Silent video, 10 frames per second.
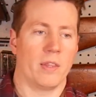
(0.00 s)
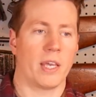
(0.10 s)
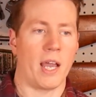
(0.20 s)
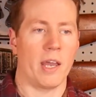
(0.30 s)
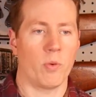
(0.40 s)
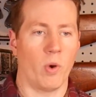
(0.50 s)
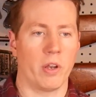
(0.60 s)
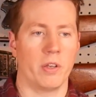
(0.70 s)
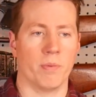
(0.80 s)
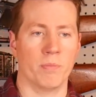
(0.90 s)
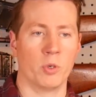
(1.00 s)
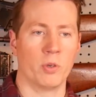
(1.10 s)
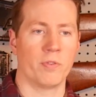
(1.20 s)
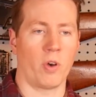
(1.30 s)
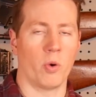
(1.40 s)
They kind of wanted to
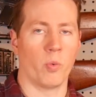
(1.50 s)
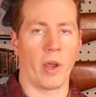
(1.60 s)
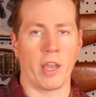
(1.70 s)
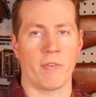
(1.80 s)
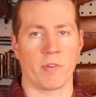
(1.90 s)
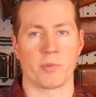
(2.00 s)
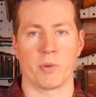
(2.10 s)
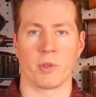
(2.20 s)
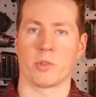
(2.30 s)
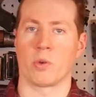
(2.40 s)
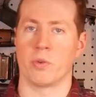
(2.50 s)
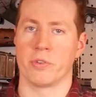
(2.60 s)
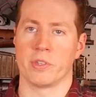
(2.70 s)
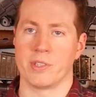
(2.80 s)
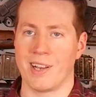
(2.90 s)
move away from some of those
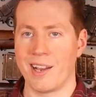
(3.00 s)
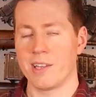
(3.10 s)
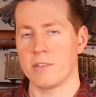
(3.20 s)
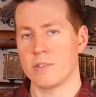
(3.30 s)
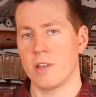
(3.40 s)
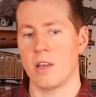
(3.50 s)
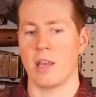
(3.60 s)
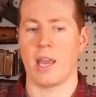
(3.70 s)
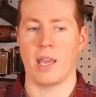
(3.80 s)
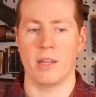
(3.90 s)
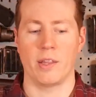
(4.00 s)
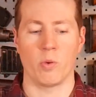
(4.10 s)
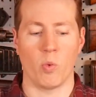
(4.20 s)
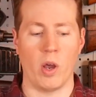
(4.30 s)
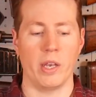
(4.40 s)
older designs, and
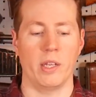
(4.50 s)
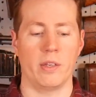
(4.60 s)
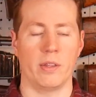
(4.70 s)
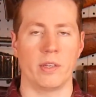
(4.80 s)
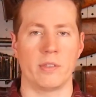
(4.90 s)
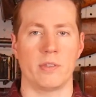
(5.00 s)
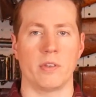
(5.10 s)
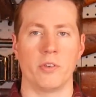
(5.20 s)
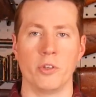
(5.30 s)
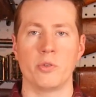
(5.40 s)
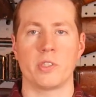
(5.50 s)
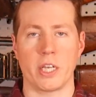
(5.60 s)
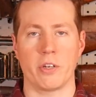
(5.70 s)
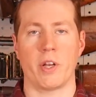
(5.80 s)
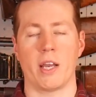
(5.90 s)
they wanted this new
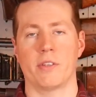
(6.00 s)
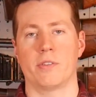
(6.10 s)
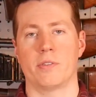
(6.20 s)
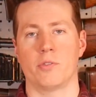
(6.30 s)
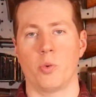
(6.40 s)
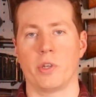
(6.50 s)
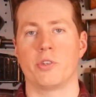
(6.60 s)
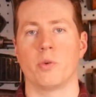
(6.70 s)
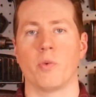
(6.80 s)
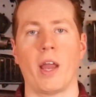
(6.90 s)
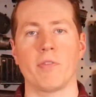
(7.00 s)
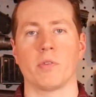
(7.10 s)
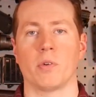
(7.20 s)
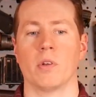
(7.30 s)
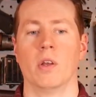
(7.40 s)
standardized 22
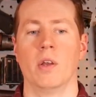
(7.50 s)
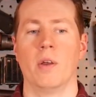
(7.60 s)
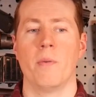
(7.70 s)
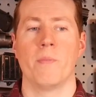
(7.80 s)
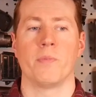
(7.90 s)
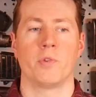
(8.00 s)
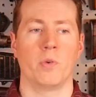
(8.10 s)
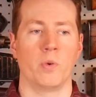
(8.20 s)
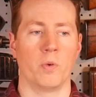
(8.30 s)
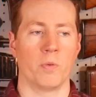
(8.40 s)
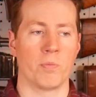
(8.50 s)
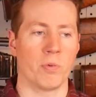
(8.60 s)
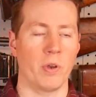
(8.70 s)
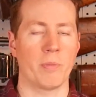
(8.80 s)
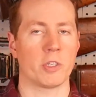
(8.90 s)
rifle to
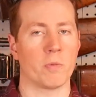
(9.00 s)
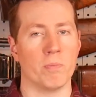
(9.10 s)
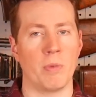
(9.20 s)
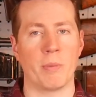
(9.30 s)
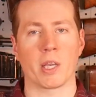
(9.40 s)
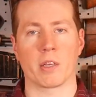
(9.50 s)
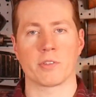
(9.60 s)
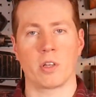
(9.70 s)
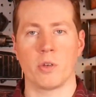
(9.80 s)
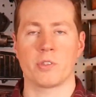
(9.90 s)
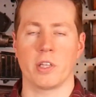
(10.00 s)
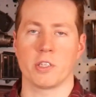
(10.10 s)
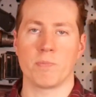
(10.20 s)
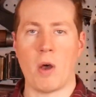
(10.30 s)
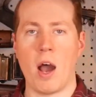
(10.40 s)
pretty much mimic as closely
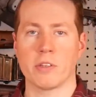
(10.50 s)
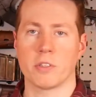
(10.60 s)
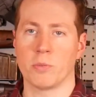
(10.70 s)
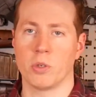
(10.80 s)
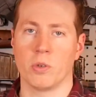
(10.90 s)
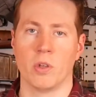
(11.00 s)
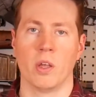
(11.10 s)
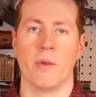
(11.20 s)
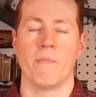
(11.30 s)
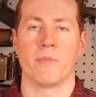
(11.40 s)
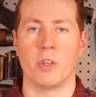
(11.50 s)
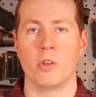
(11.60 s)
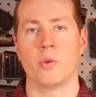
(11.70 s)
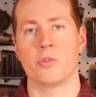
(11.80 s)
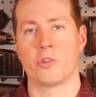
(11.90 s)
as possible the
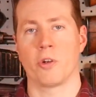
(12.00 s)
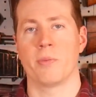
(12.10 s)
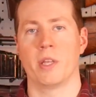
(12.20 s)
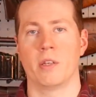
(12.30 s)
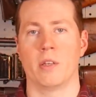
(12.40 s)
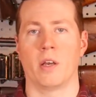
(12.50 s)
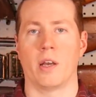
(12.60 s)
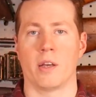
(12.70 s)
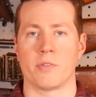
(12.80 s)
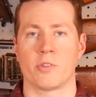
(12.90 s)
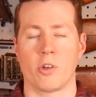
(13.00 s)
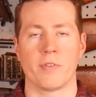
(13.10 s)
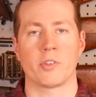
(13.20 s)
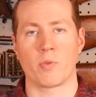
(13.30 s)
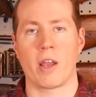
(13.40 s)
new German
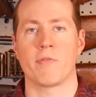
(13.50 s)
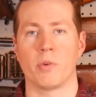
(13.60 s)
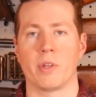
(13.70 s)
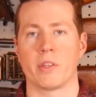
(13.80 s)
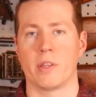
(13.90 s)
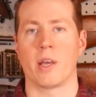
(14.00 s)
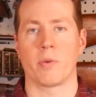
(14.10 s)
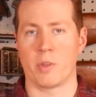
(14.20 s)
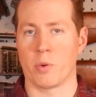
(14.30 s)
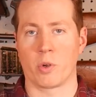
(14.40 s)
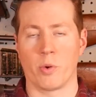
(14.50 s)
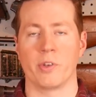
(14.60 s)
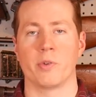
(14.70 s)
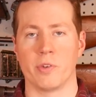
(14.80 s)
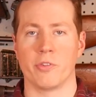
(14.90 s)
service rifle that they were going
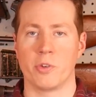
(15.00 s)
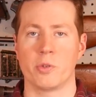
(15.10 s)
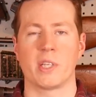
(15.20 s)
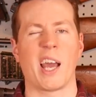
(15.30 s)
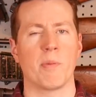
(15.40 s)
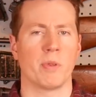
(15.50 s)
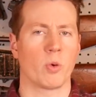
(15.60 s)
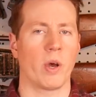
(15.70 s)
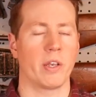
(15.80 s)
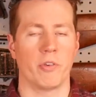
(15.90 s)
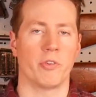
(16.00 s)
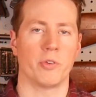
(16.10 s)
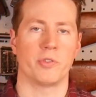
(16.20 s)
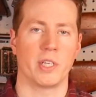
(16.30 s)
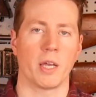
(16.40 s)
to introduce. It hadn't been quite
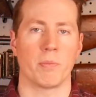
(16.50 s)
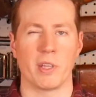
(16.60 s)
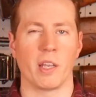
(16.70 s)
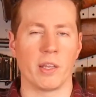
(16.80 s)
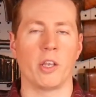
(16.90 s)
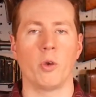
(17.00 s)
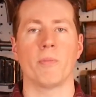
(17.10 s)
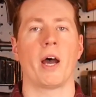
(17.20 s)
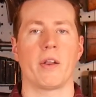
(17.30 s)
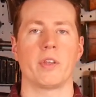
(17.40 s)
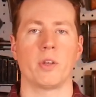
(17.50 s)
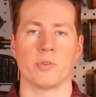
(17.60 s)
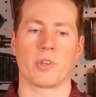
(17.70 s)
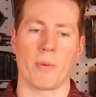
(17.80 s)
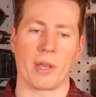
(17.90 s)
introduced yet, but they knew about it, they knew it
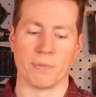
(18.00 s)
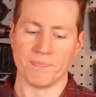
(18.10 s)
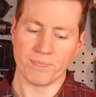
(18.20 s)
was coming.